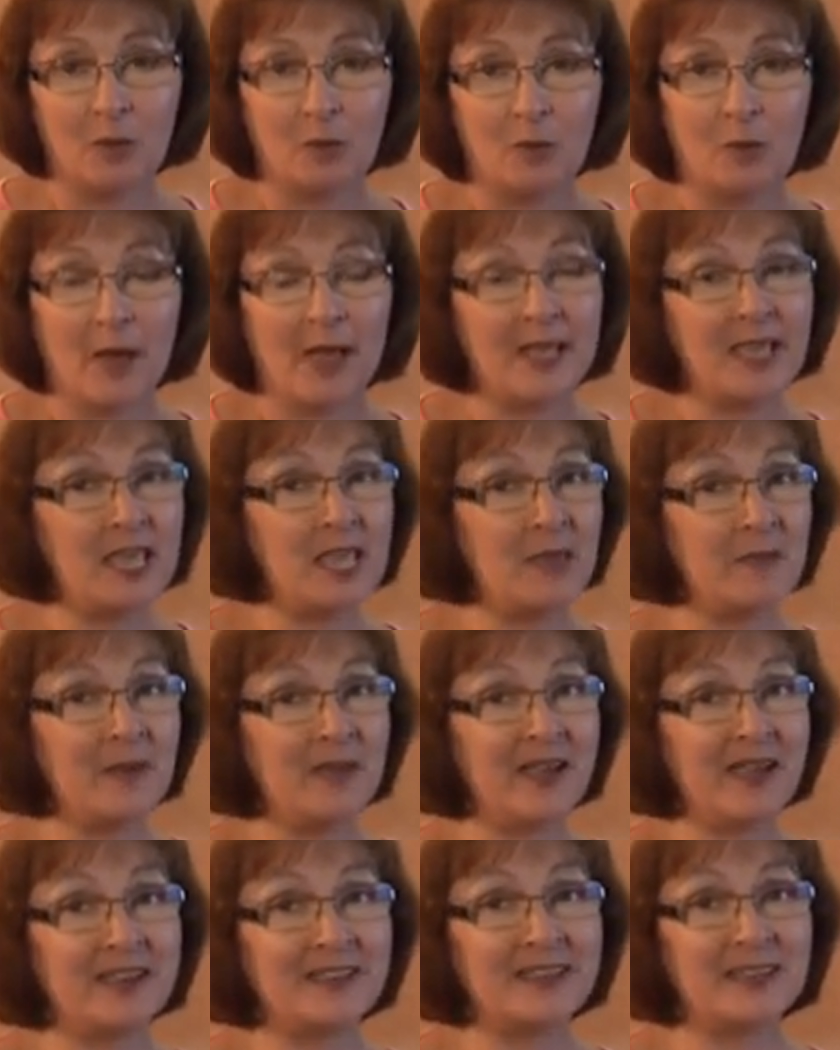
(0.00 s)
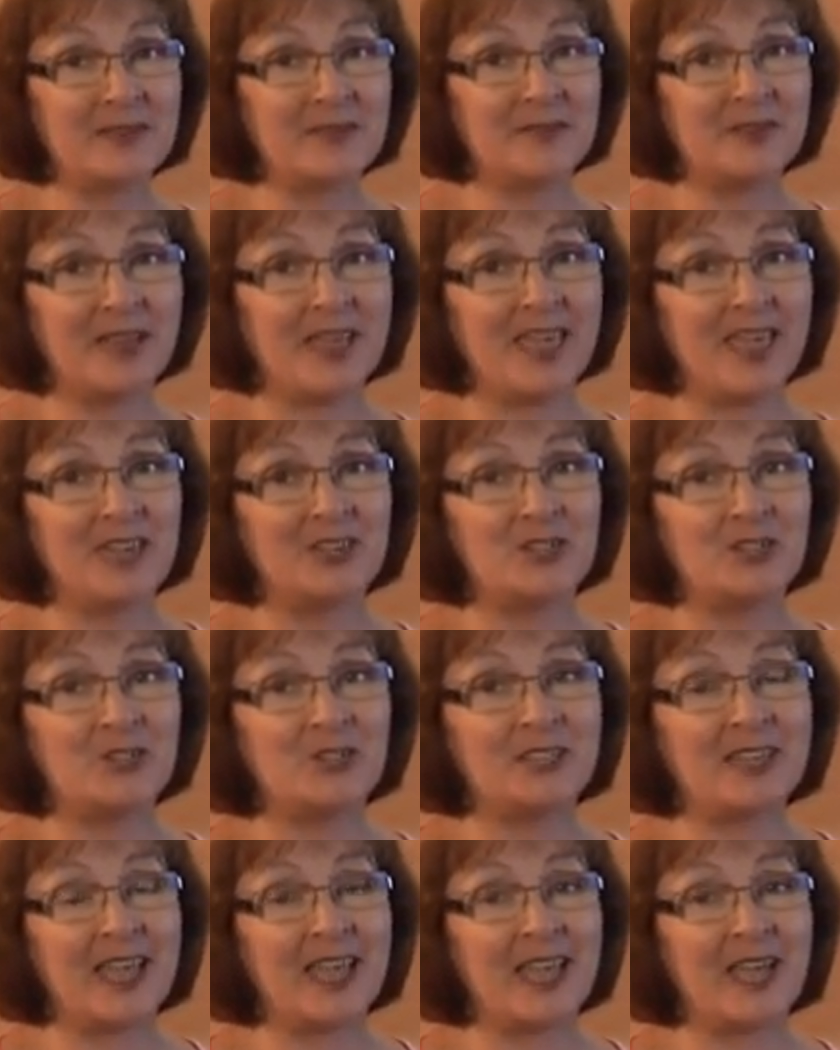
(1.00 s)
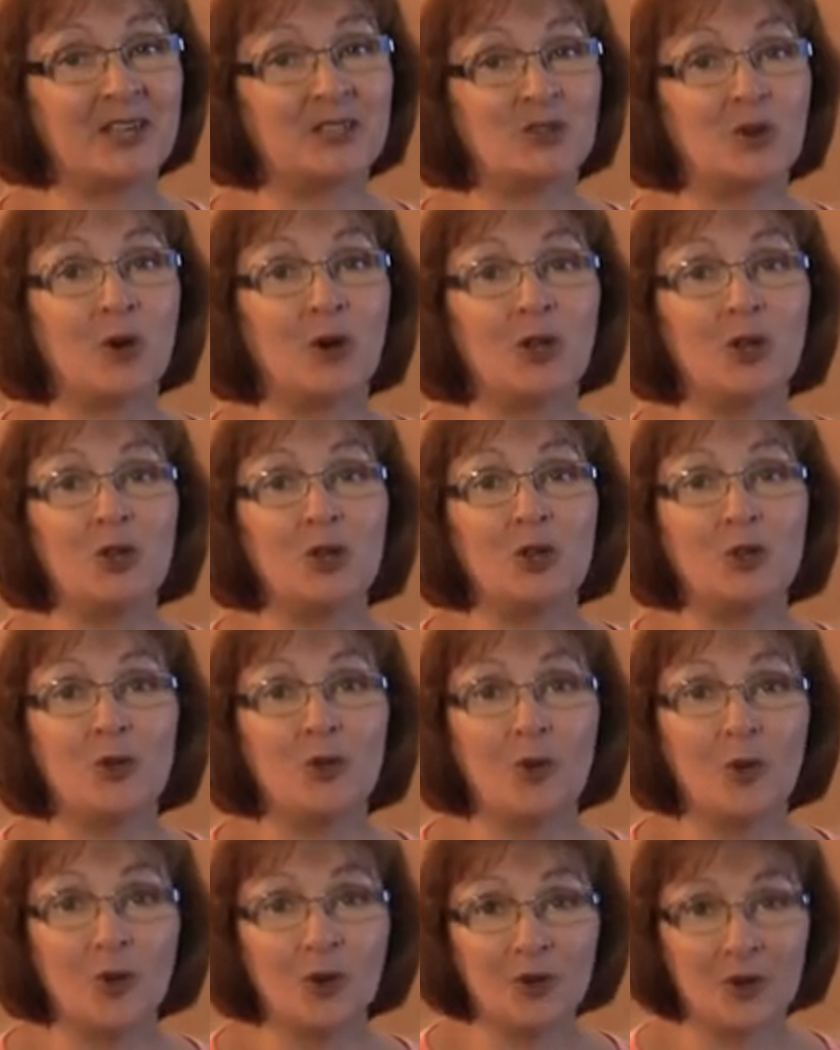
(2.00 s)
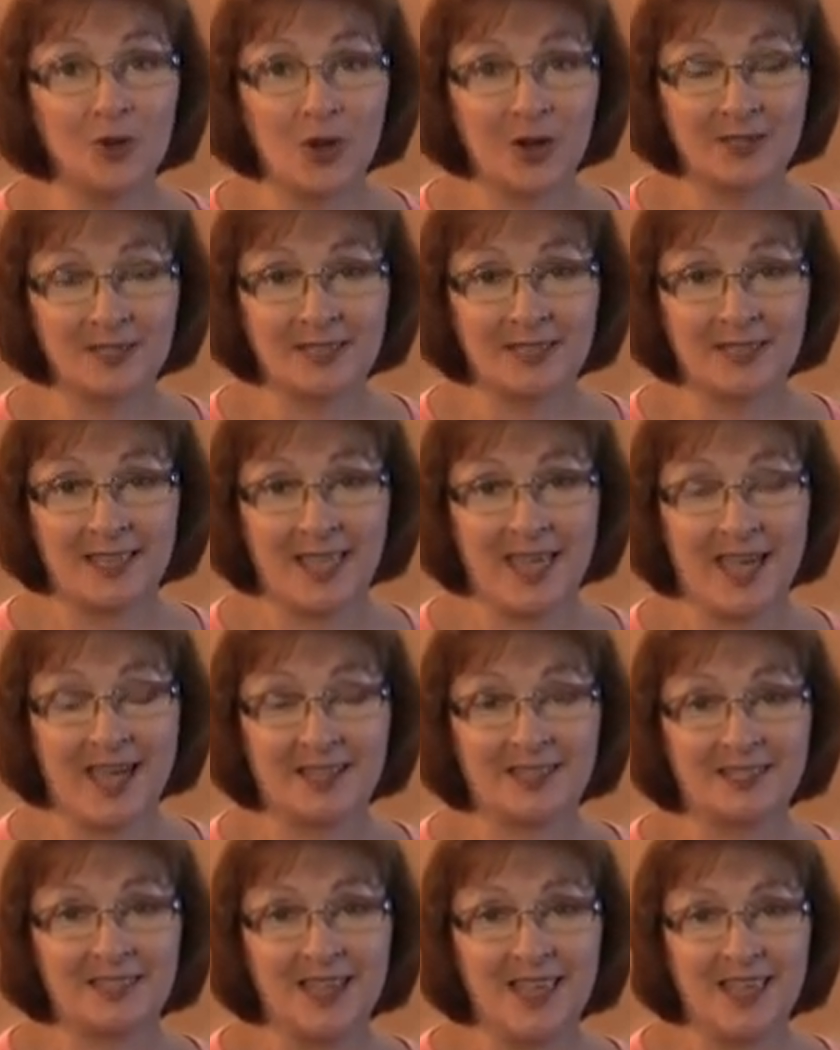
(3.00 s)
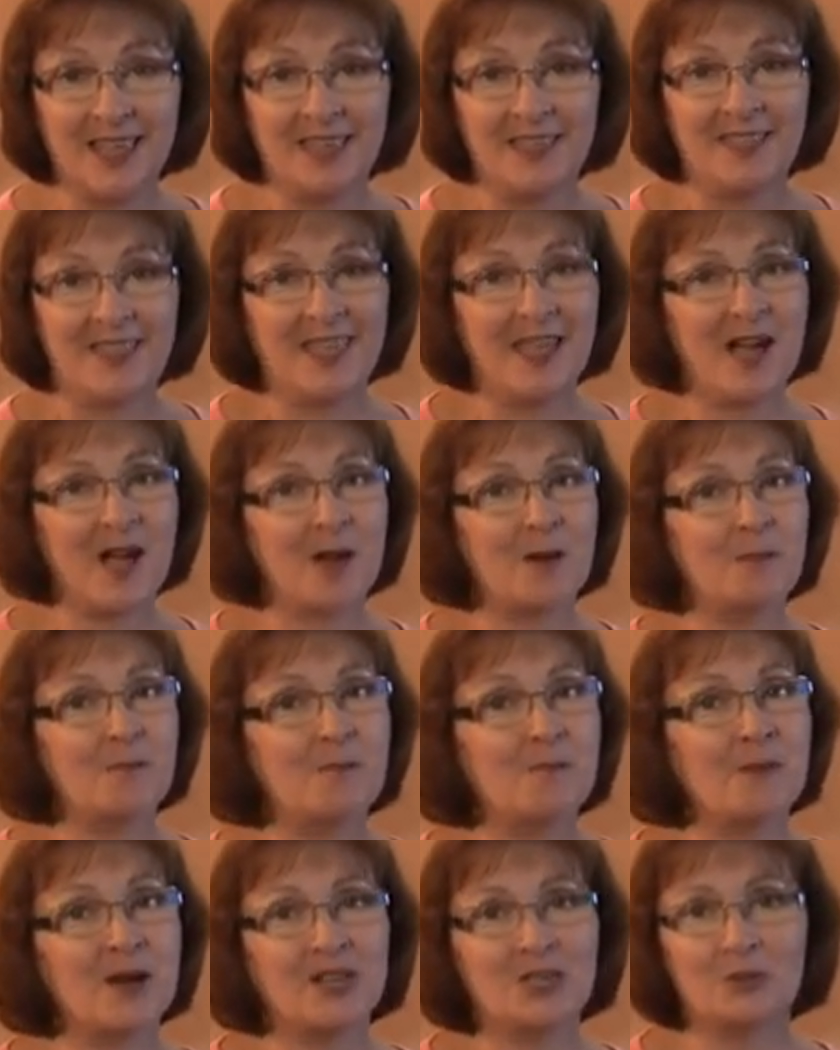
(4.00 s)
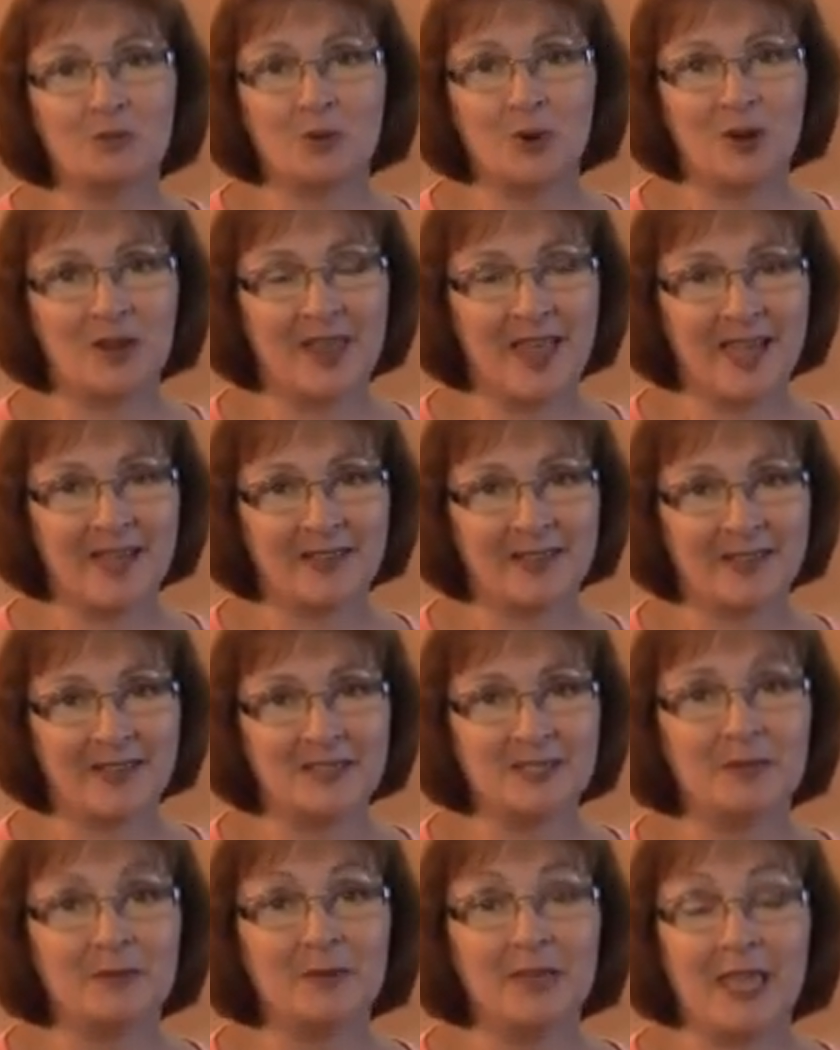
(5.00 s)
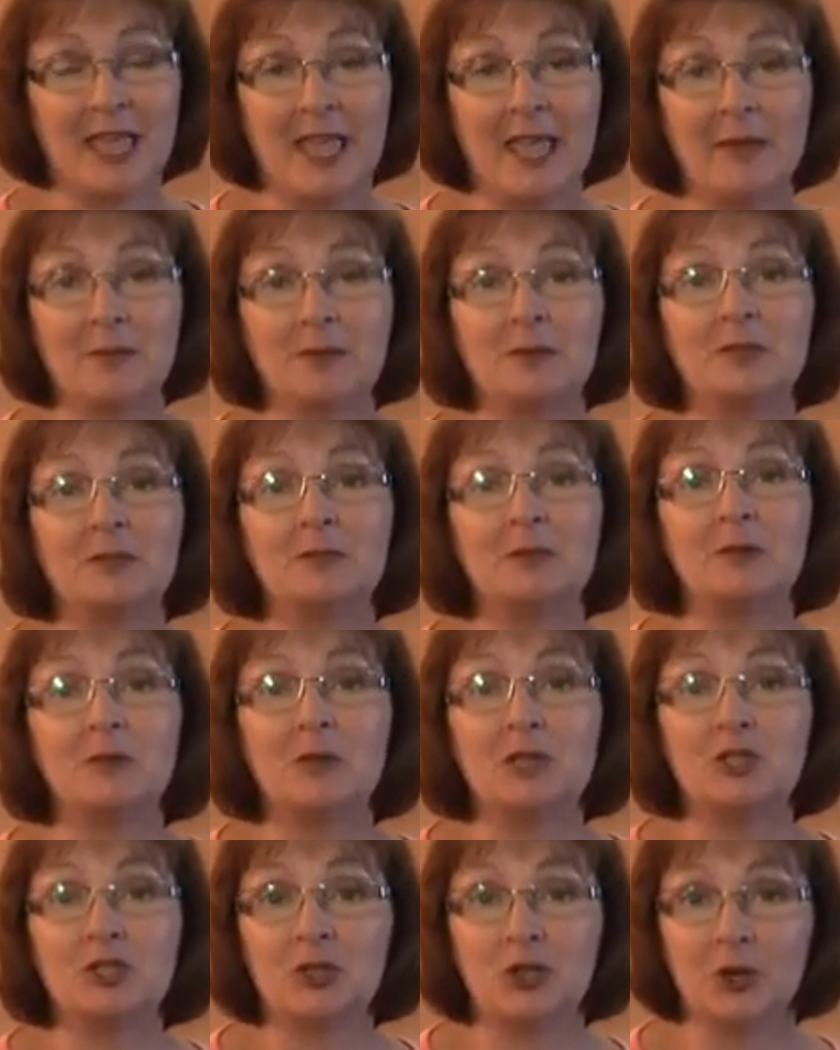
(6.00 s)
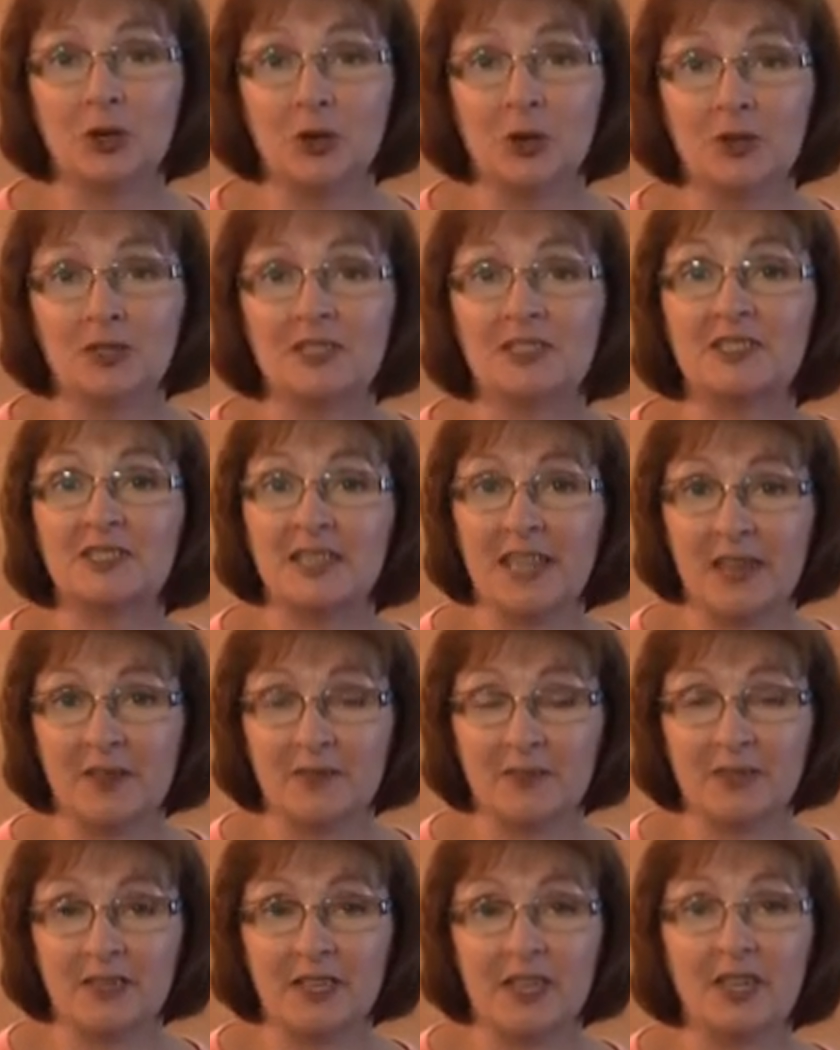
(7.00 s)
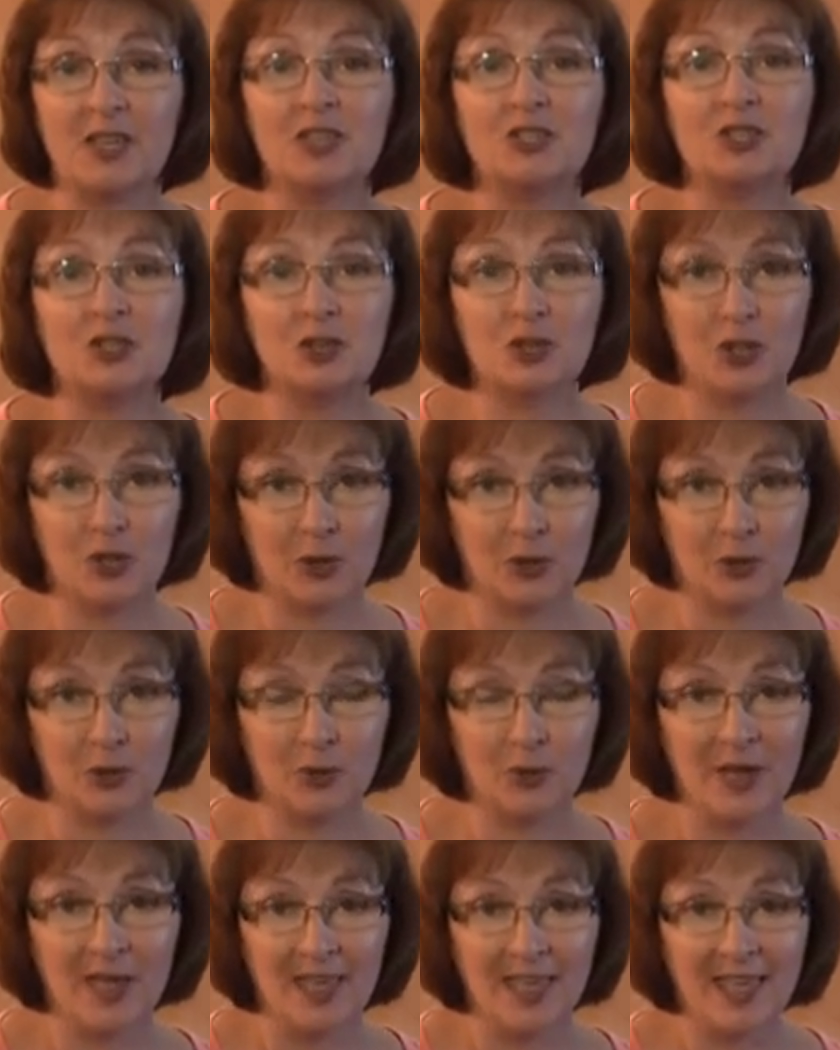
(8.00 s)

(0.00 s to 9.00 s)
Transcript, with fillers: Well, by keeping identification tags on your dogs and cats, they are much more likely to be able to be returned safely to you.